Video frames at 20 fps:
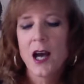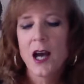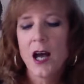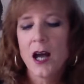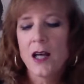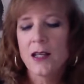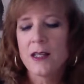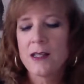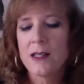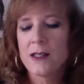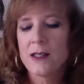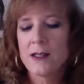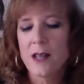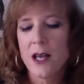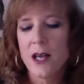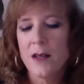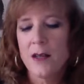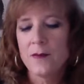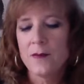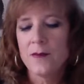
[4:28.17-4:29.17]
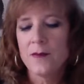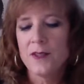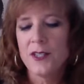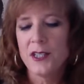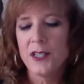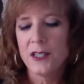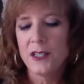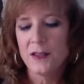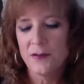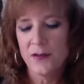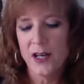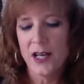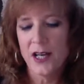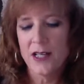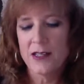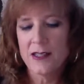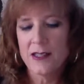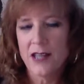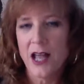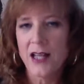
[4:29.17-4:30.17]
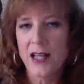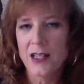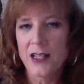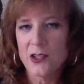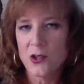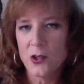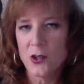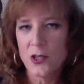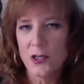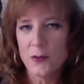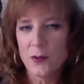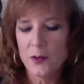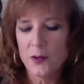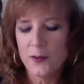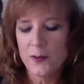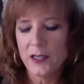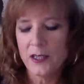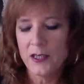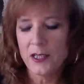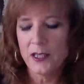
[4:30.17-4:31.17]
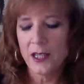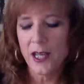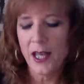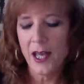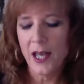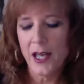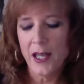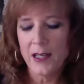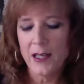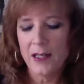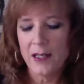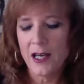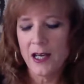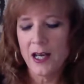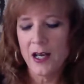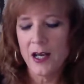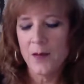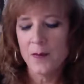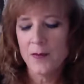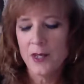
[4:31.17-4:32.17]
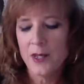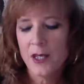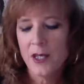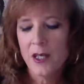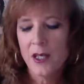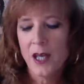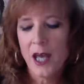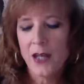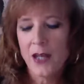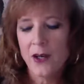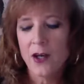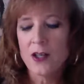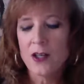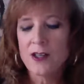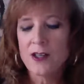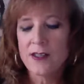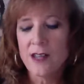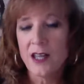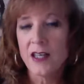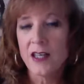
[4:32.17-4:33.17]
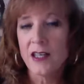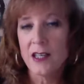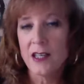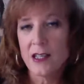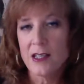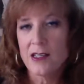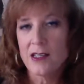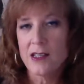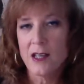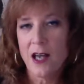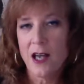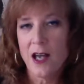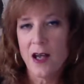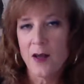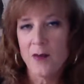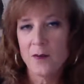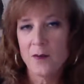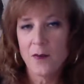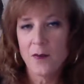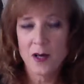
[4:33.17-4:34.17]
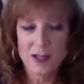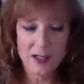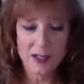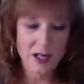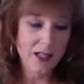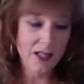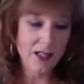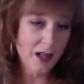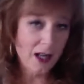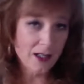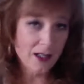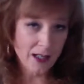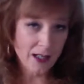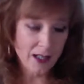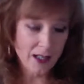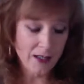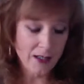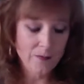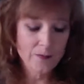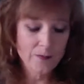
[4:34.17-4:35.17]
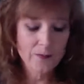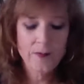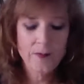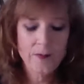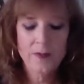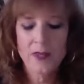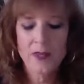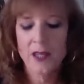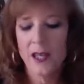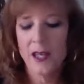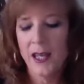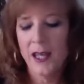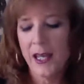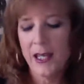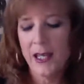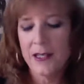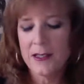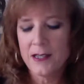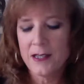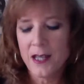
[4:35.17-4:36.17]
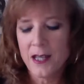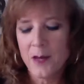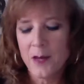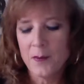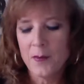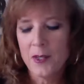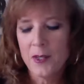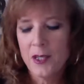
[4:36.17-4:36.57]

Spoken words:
is dear friend Sally Joy Rubin, and her son is Marcy and I's godson. And